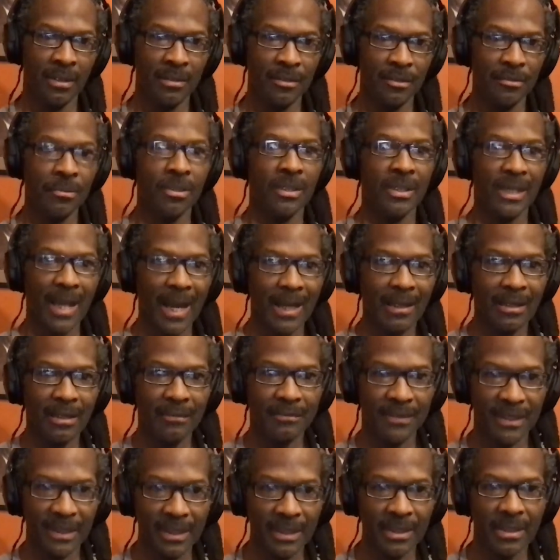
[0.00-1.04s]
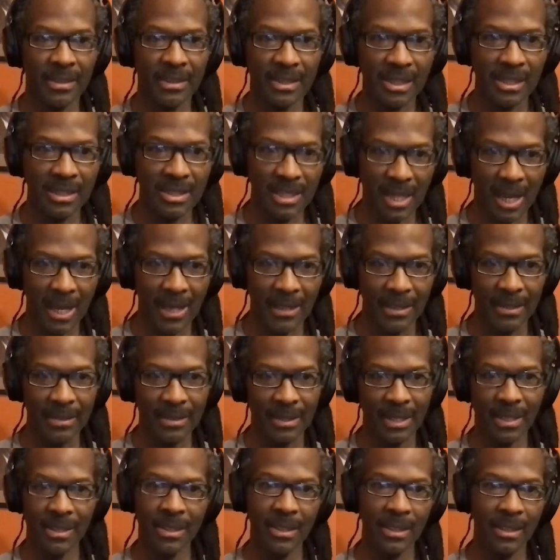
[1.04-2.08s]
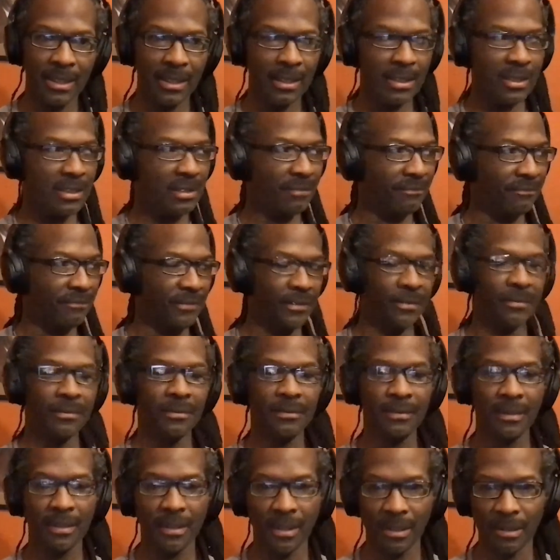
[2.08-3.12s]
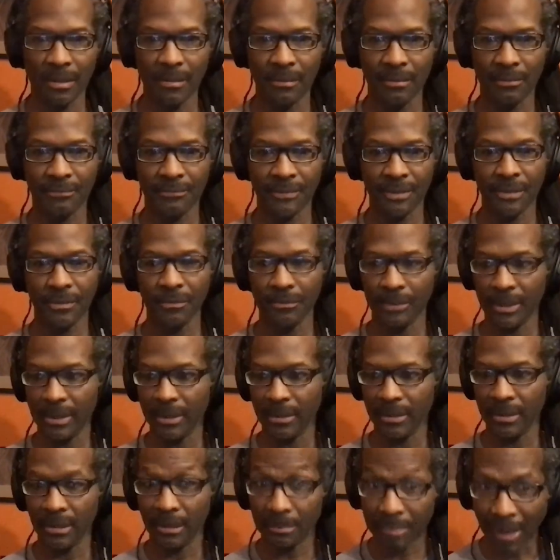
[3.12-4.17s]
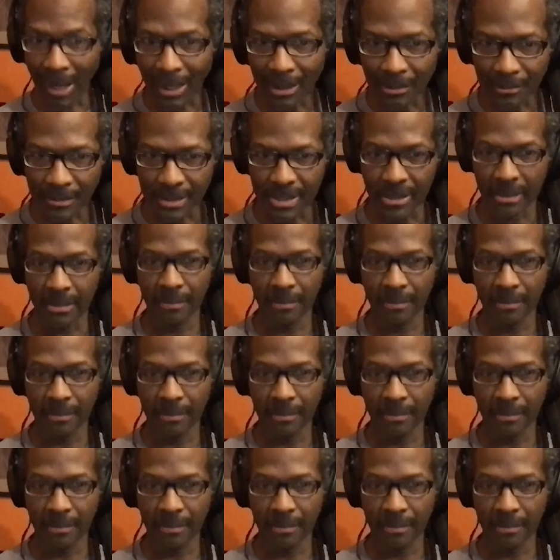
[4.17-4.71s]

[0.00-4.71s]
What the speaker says: you are not living in a society that is filled with hypocrisy.